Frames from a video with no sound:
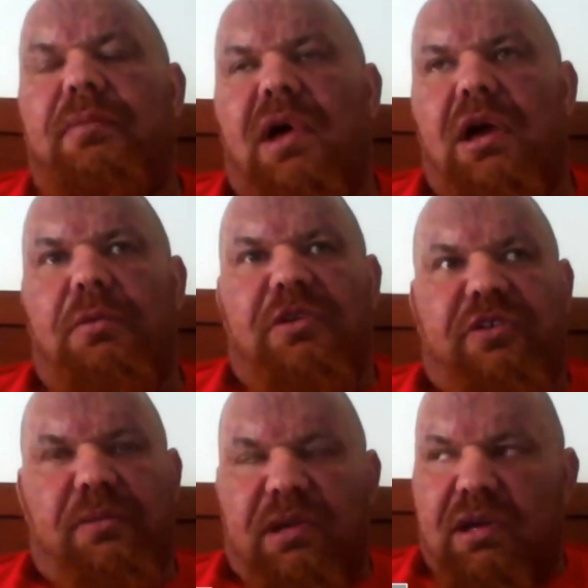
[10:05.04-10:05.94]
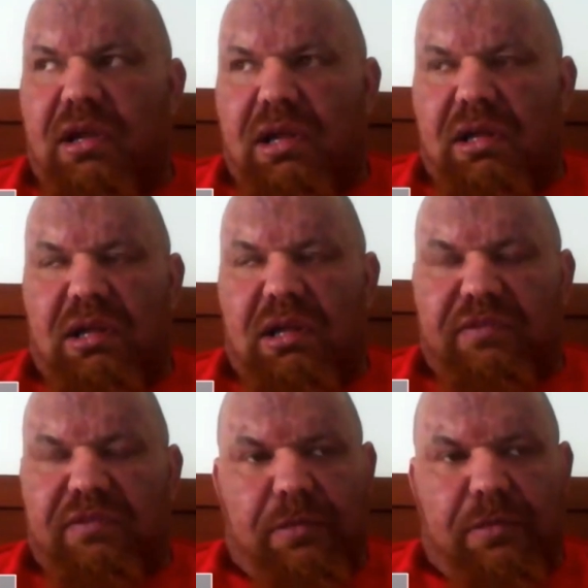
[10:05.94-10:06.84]
I opened a gym in Carlisle, and
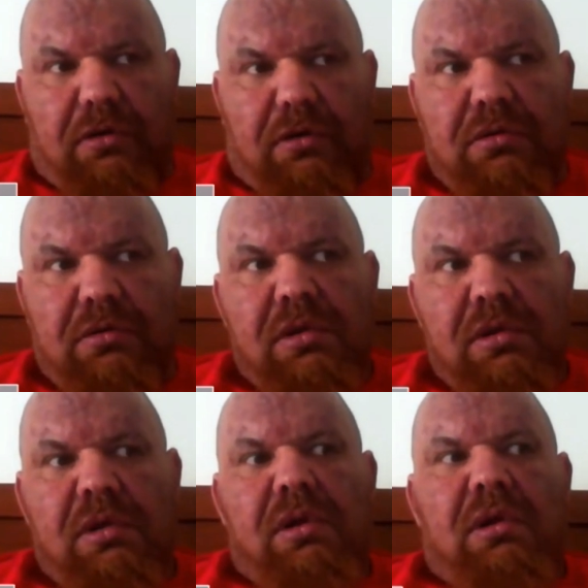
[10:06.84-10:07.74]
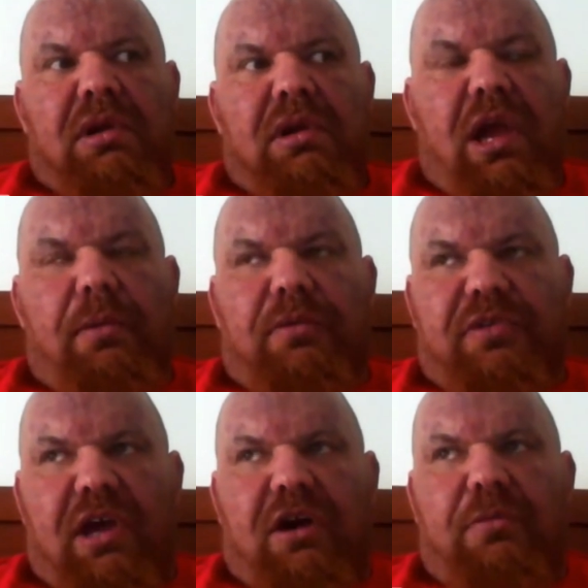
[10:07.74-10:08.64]
Alvin Small came up to
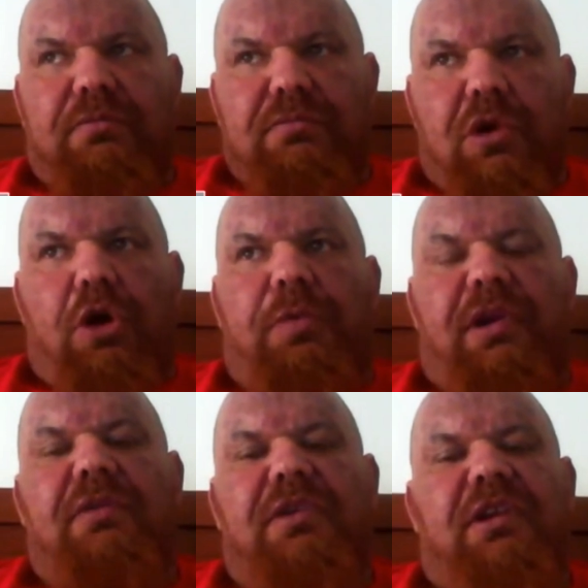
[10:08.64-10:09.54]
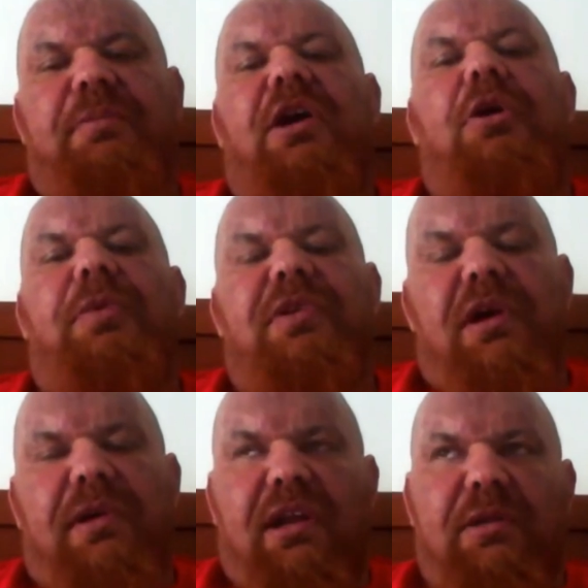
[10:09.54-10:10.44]
help opening, we did a big open day
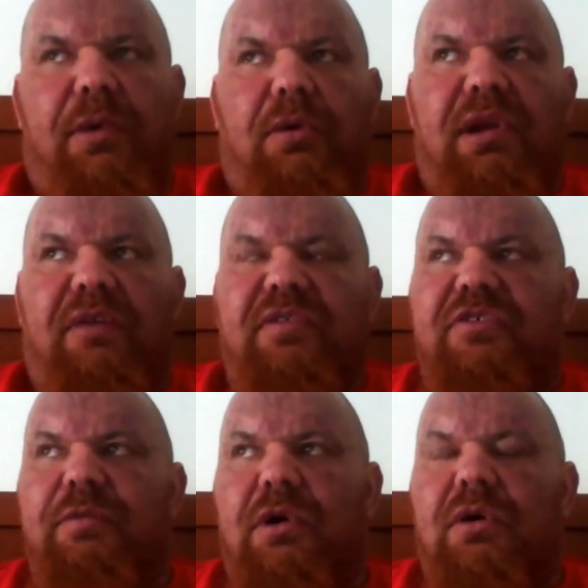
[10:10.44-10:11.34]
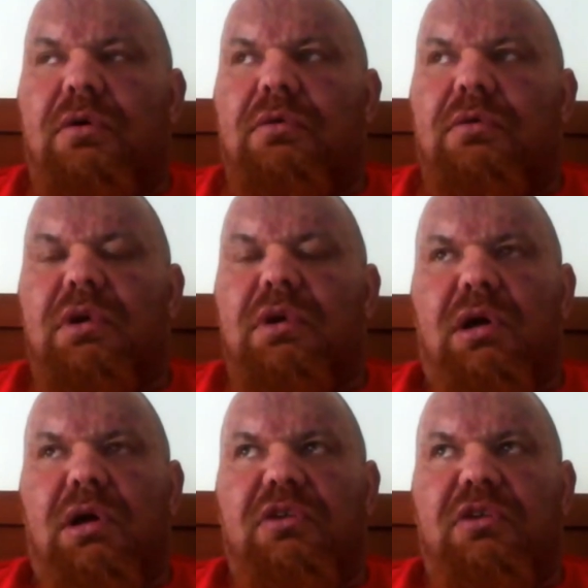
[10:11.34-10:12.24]
with Andy Bolton, Alvin Small,
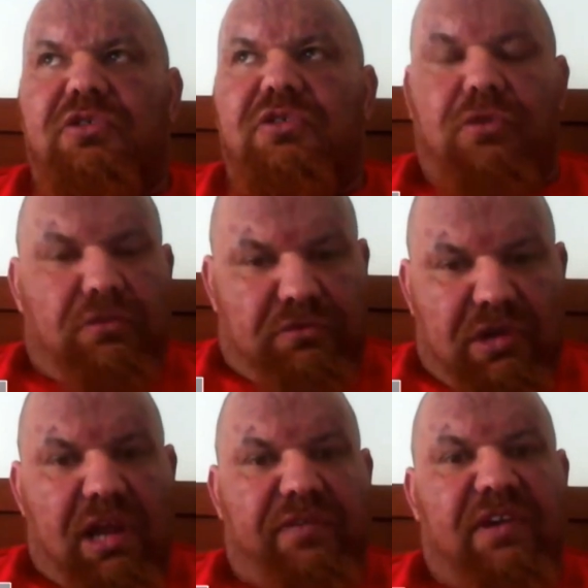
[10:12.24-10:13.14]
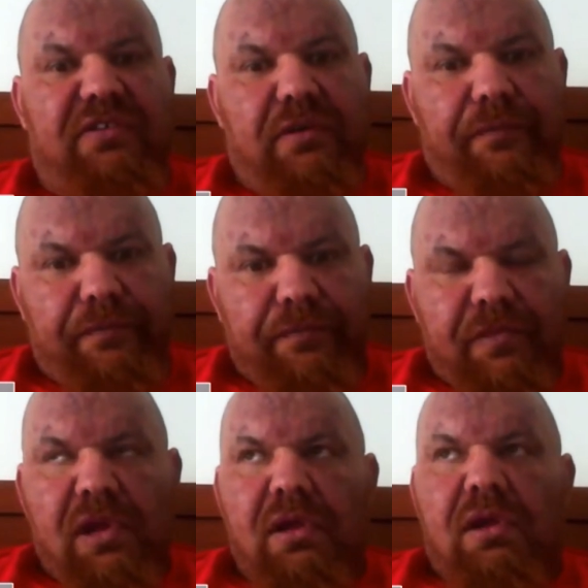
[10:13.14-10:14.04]
Sean Davis. Mm-hmm.
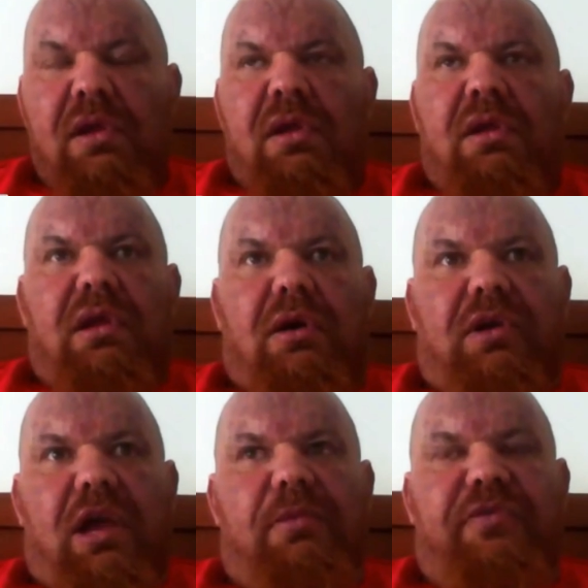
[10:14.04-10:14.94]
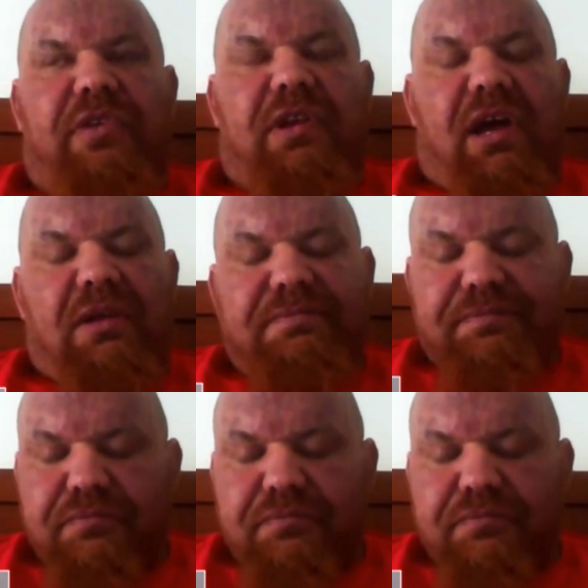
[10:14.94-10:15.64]
They all came up for the day.